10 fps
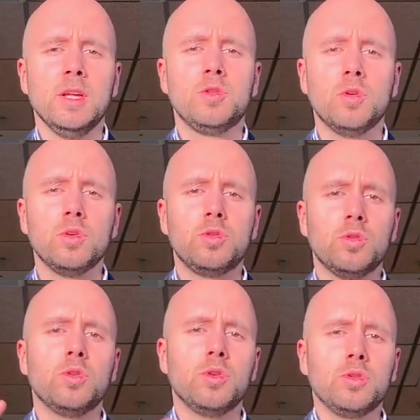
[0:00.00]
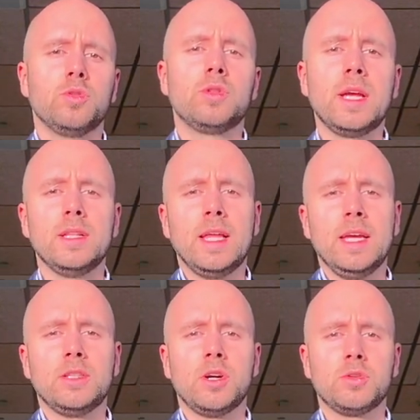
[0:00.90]
to
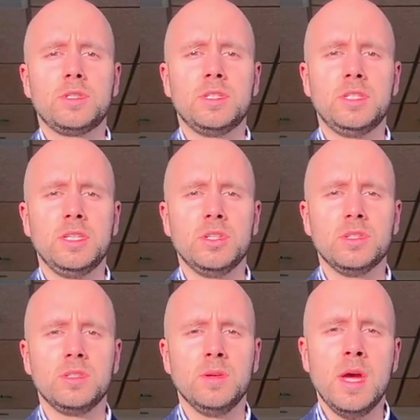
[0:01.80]
take those decisions,